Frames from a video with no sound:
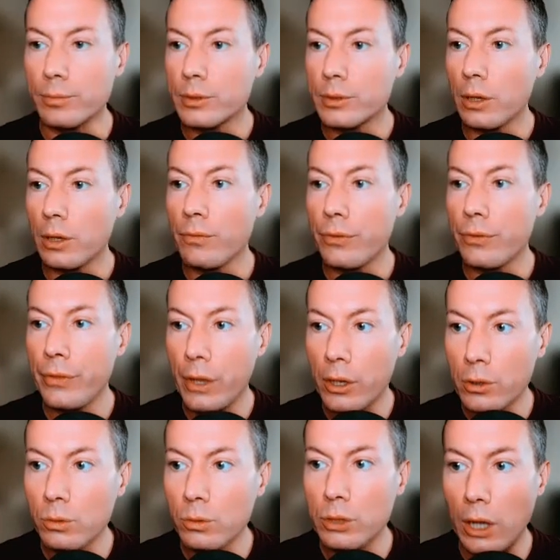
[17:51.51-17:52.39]
So
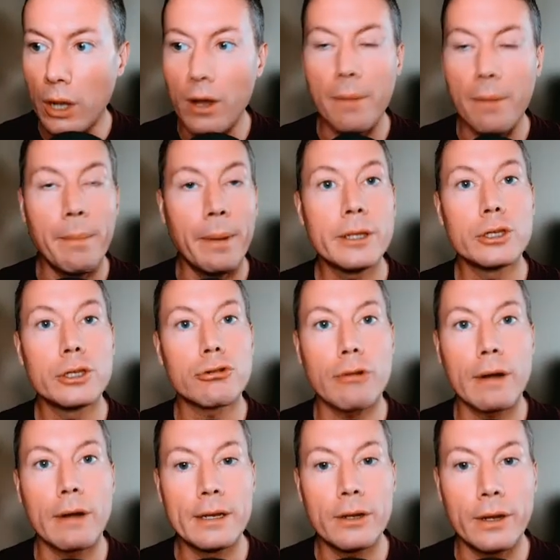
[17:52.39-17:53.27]
those are my
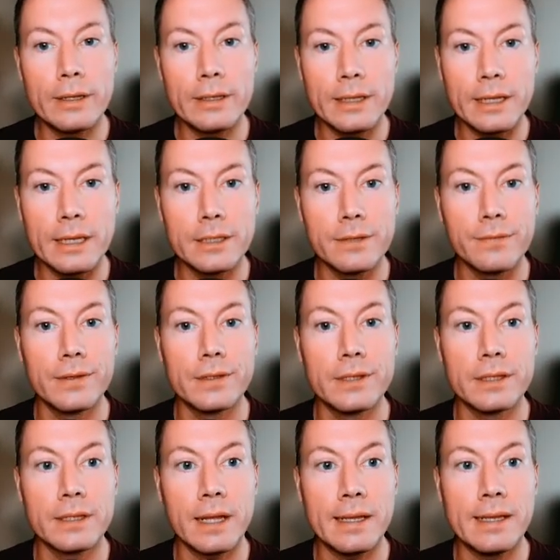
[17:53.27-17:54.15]
trade ideas for
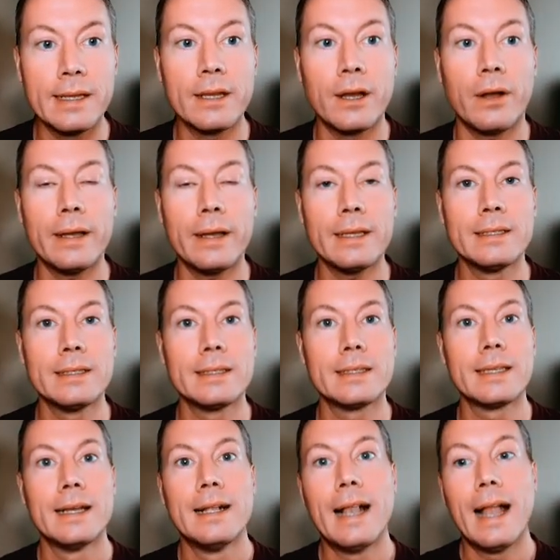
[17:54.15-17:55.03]
today, guys.